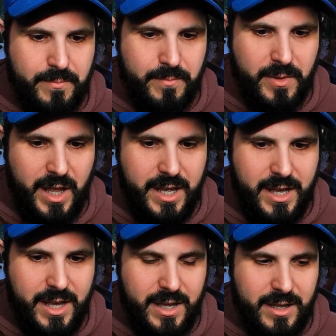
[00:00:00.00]

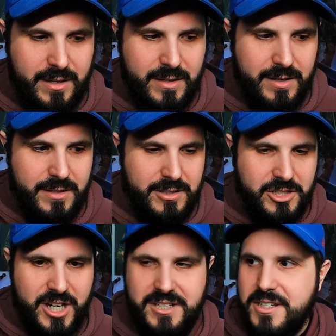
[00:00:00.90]
liking
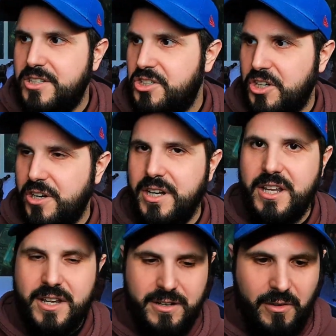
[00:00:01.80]
Jesse's
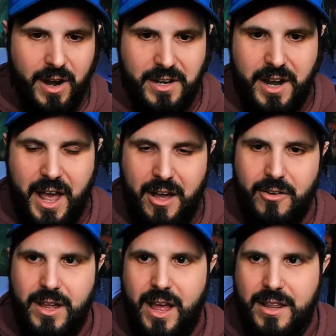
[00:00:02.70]
journey right now.
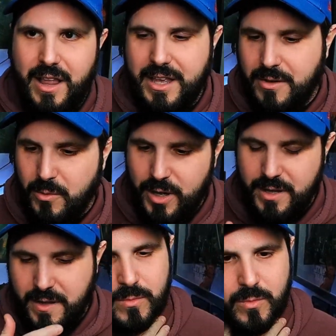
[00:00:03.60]
I, I like
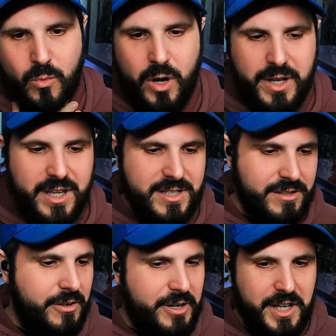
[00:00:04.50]
what what he is
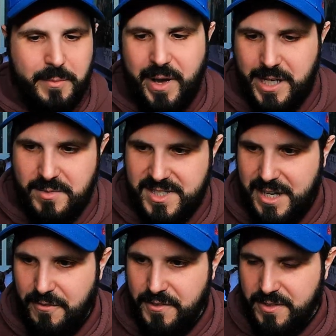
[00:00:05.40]
learning about
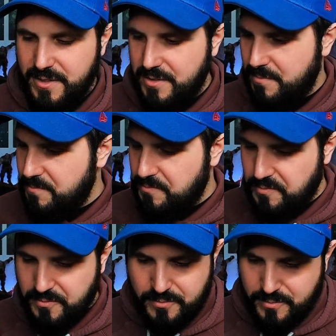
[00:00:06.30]
himself and
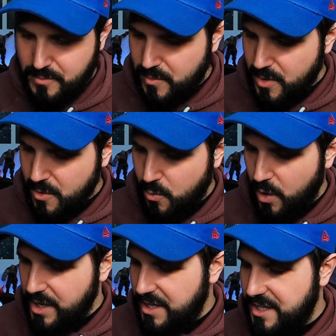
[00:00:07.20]

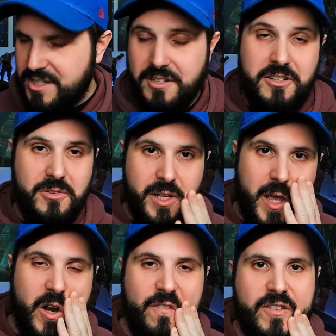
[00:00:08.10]
what he needs to do to
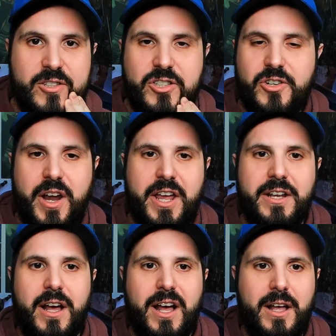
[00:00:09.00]
get off this train.
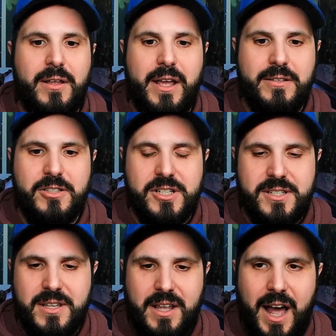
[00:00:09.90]
Uh, and
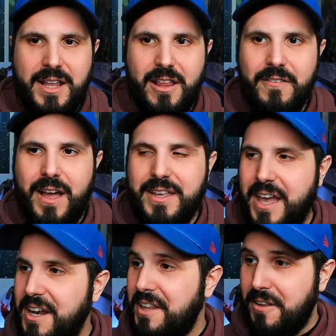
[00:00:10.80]
just I love
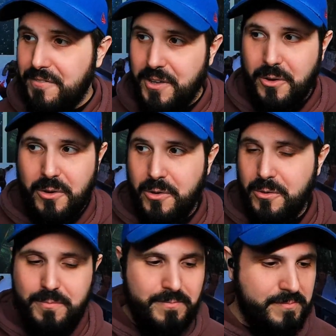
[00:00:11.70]
again, I love the
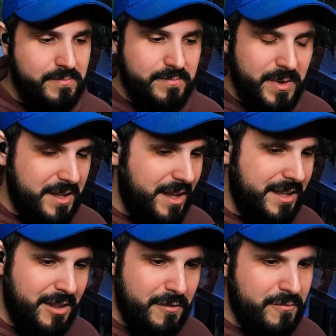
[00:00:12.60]
whole, I, I
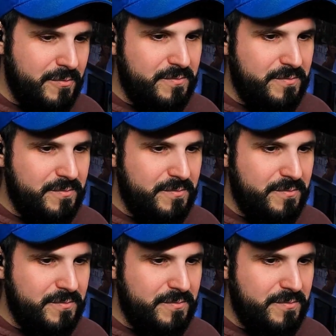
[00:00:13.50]
love